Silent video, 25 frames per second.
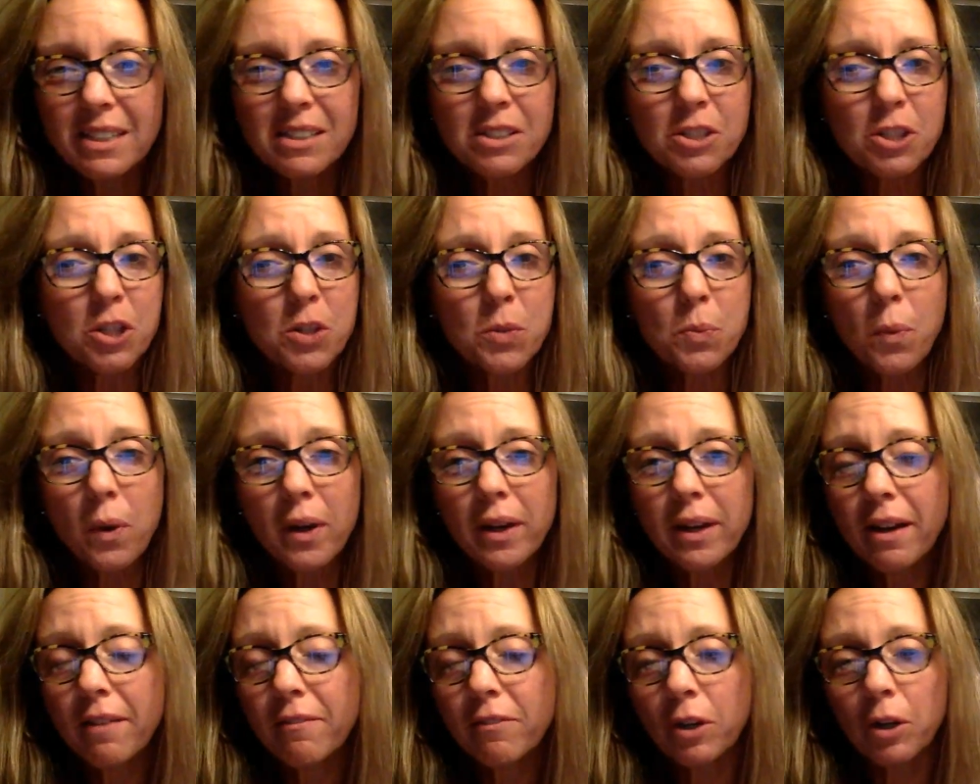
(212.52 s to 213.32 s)
just
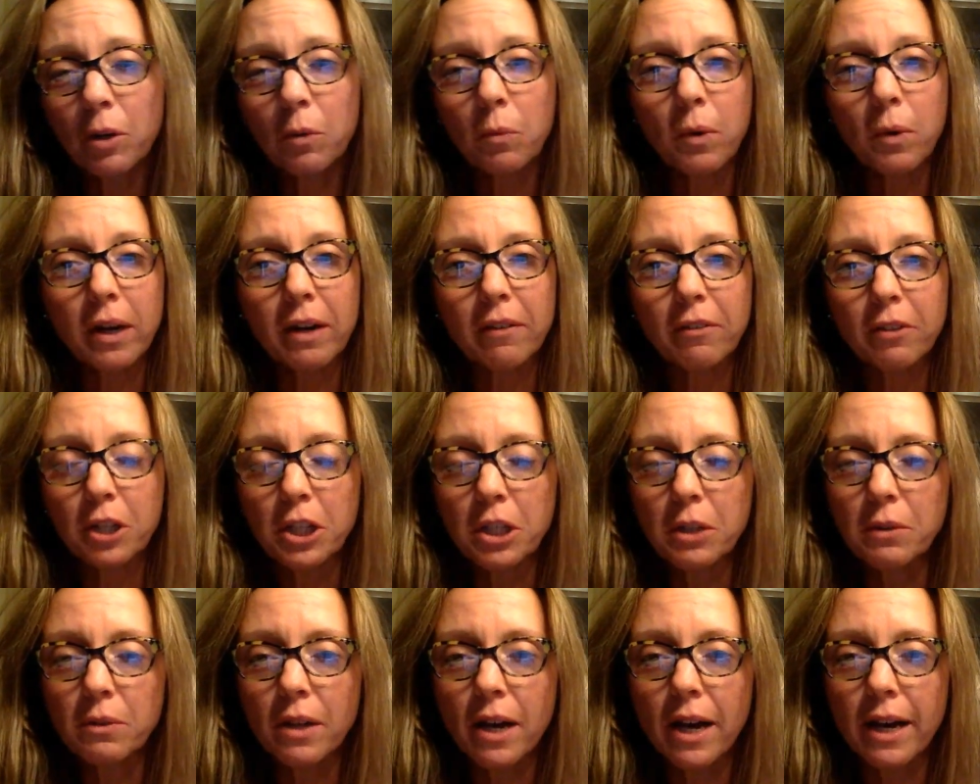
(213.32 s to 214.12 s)
whatever
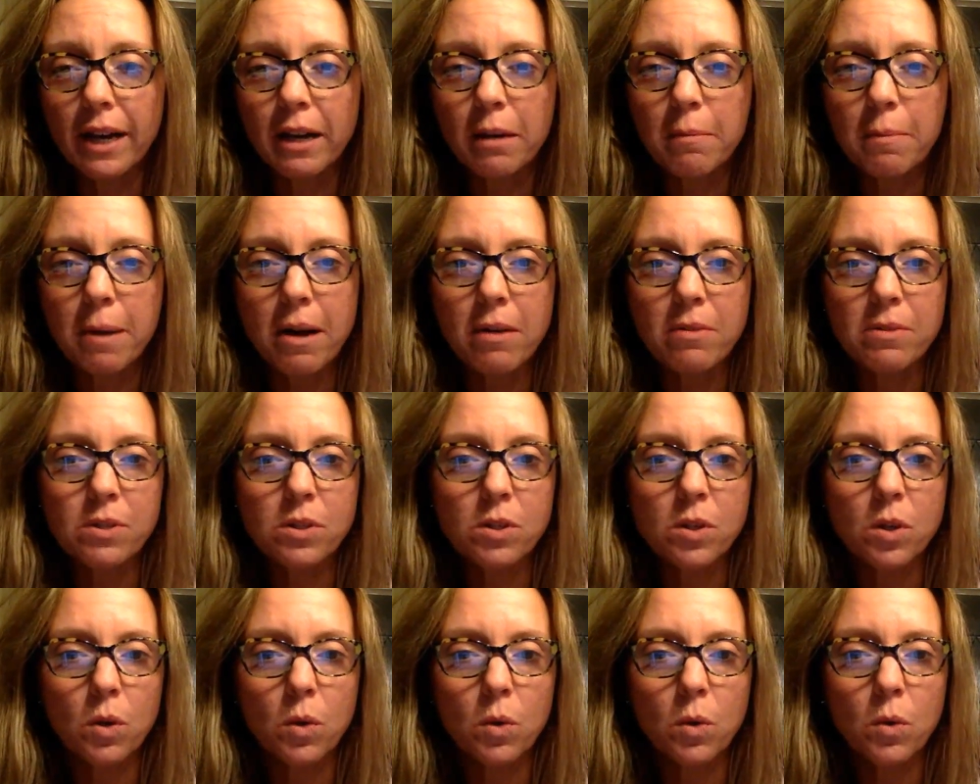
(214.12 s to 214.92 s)
you like about
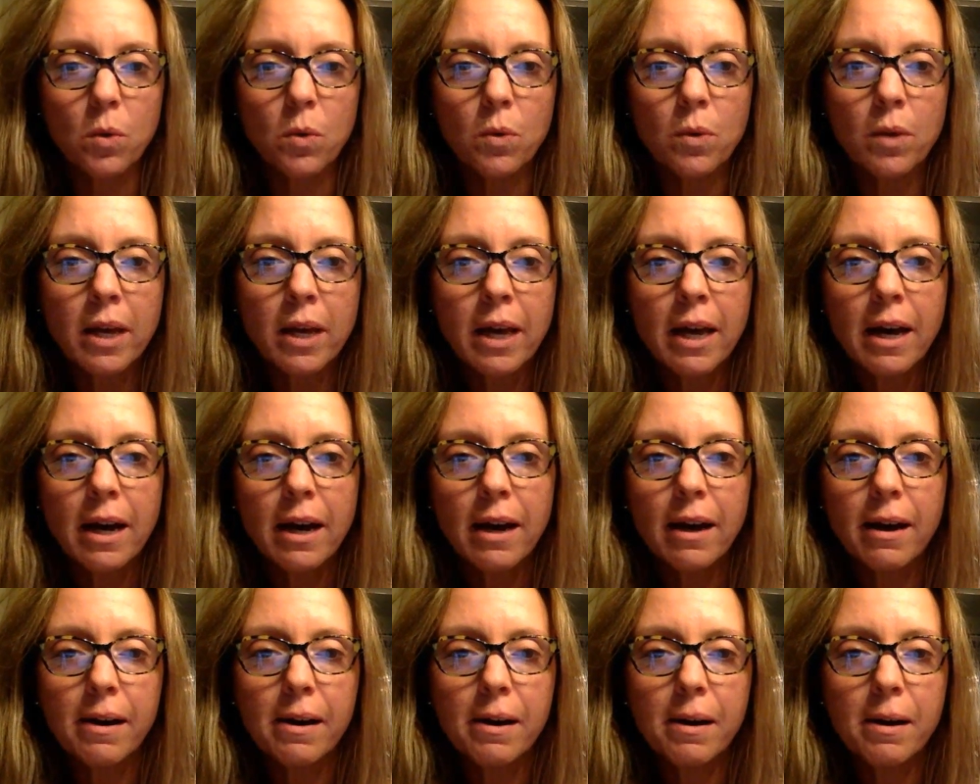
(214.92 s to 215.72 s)
school.
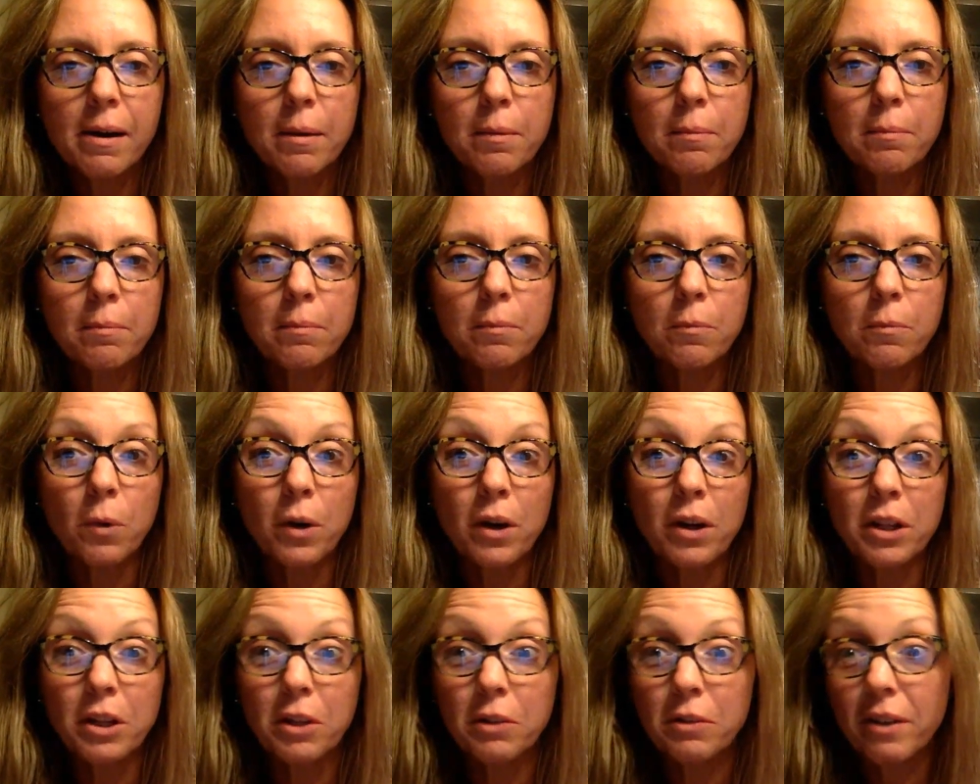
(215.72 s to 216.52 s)

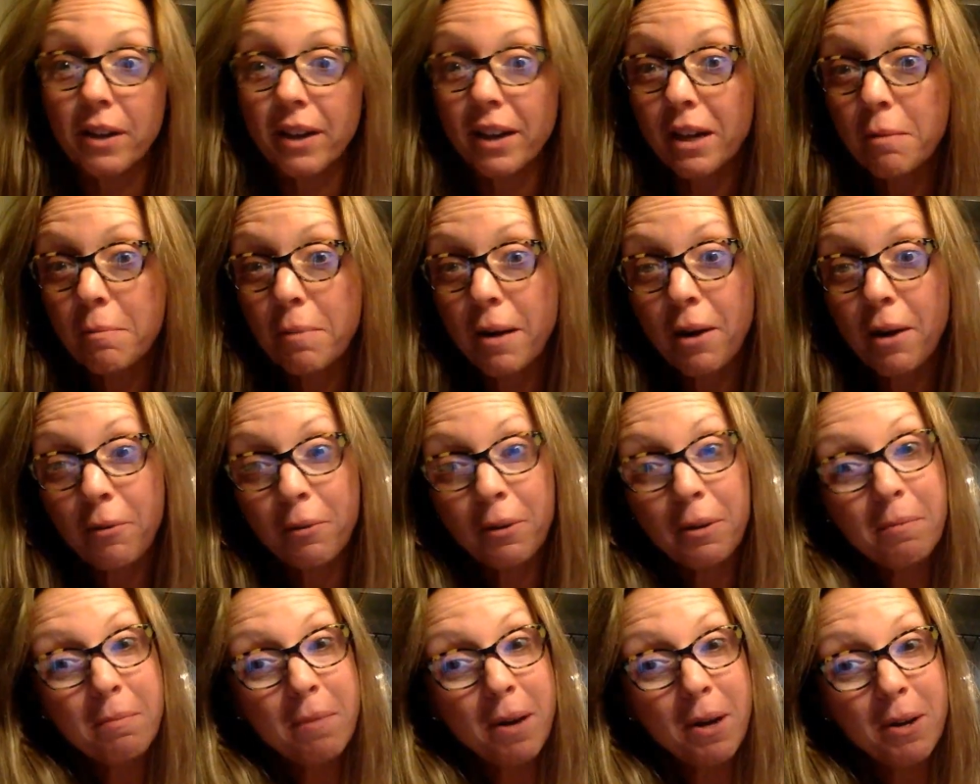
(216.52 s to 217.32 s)
What do you like about
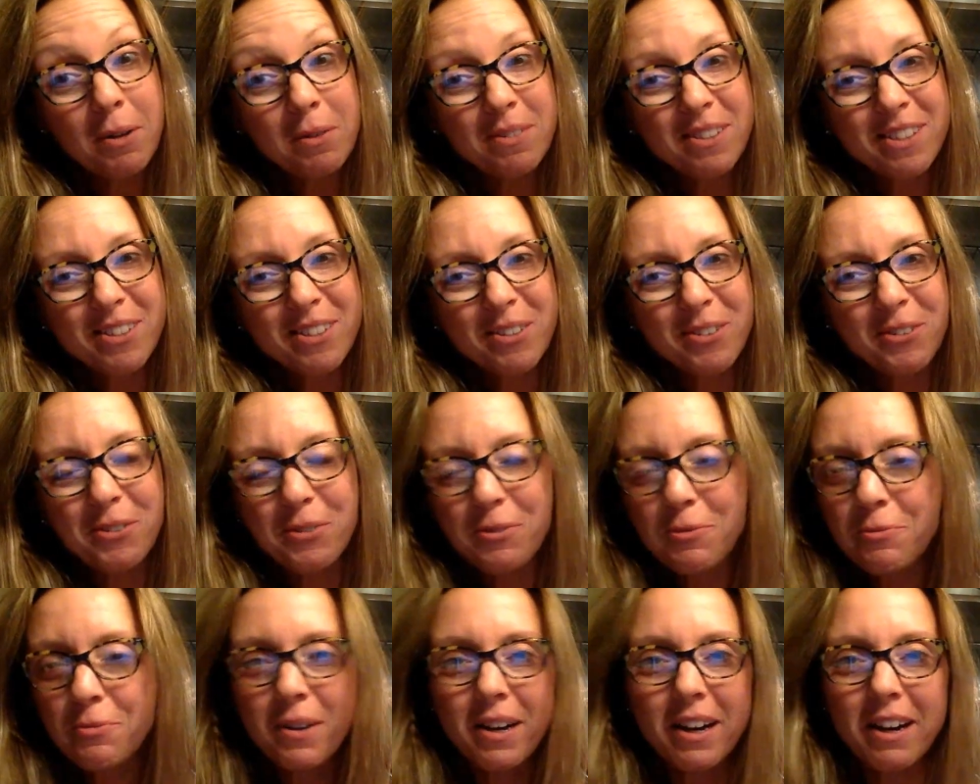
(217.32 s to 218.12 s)
remote
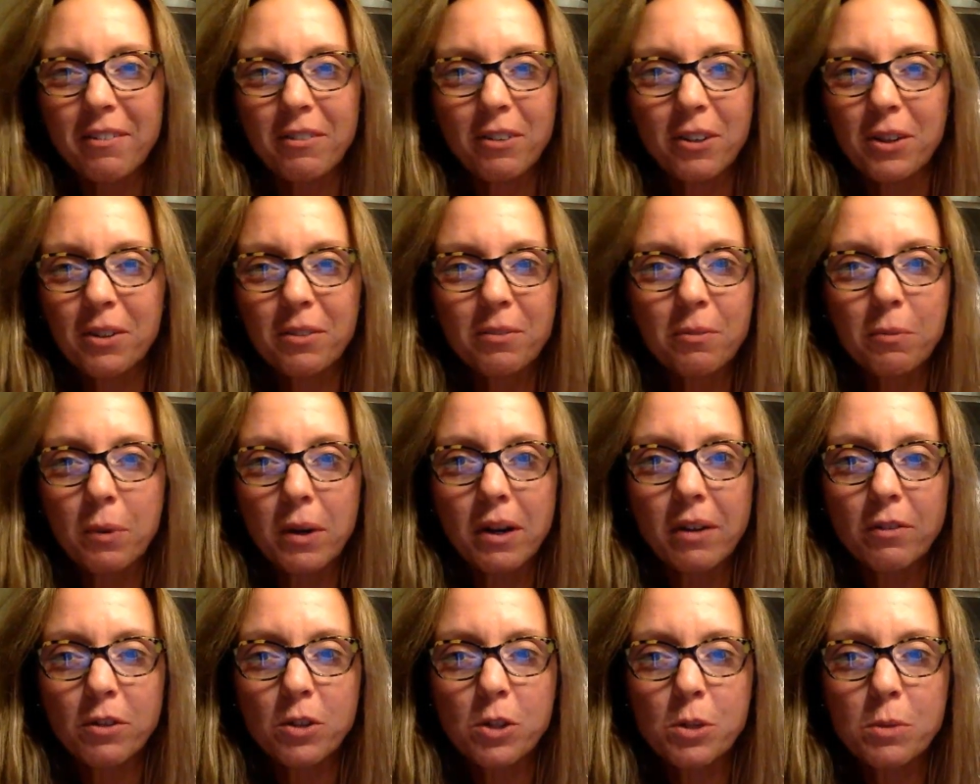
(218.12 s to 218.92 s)
school?
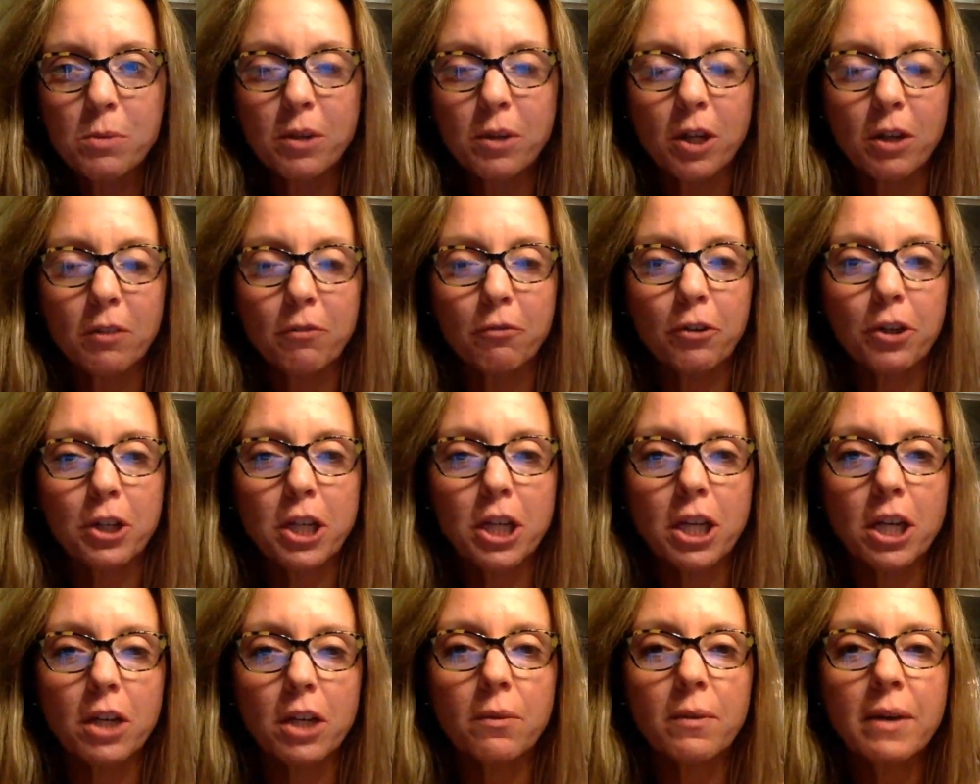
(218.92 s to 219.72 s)
Whatever's good for
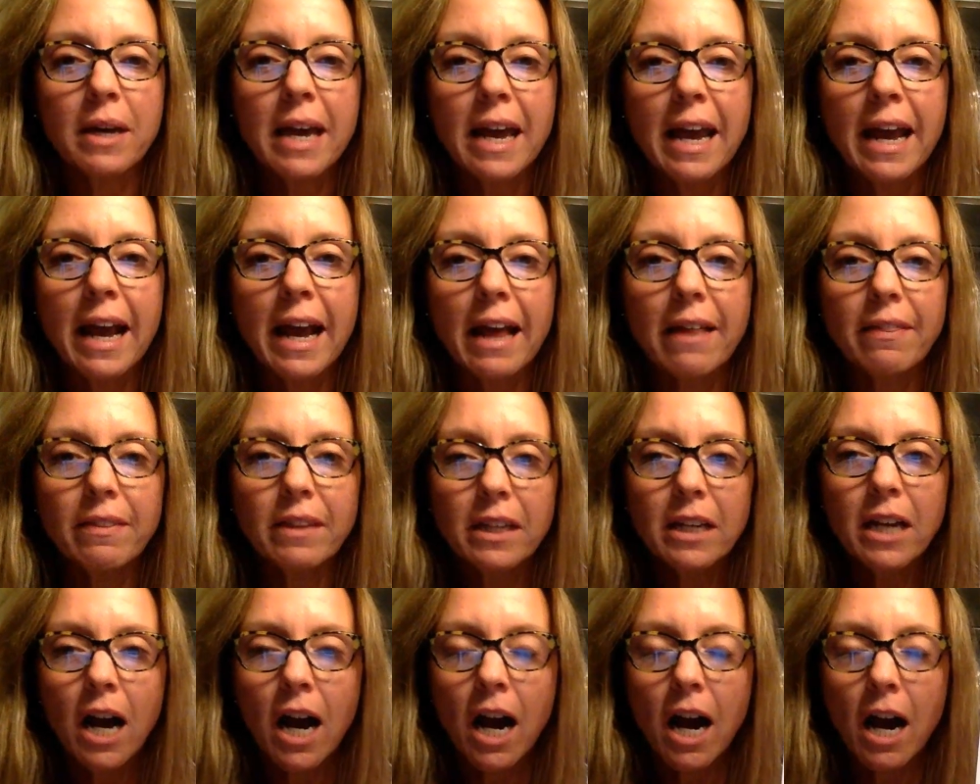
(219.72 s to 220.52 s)
you. And
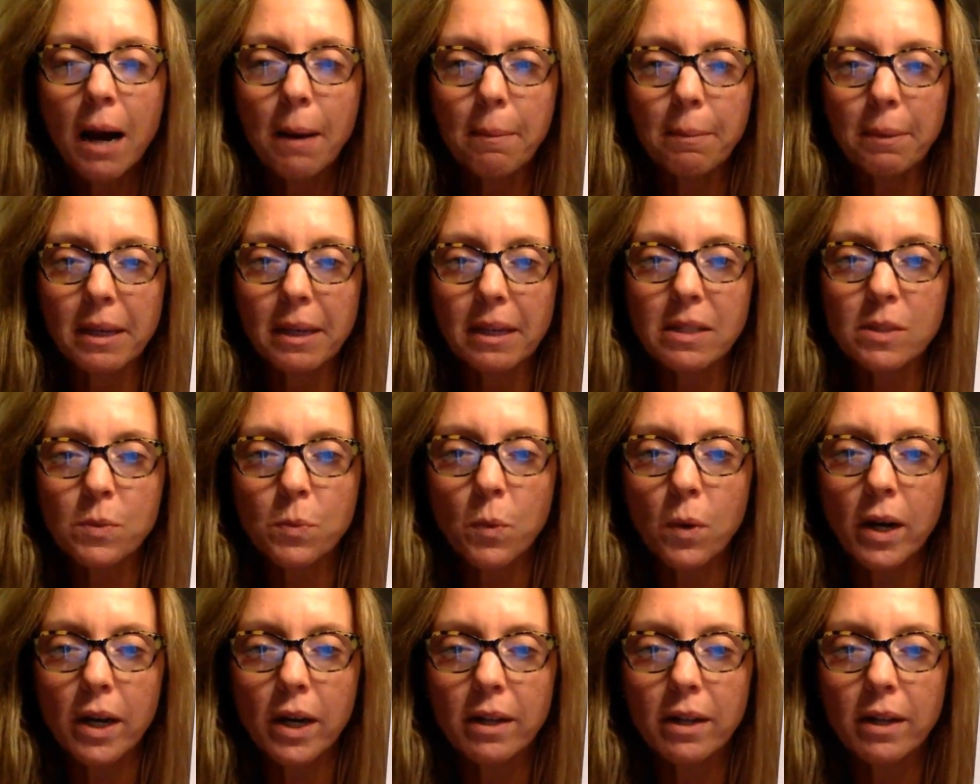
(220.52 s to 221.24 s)
then hobbies.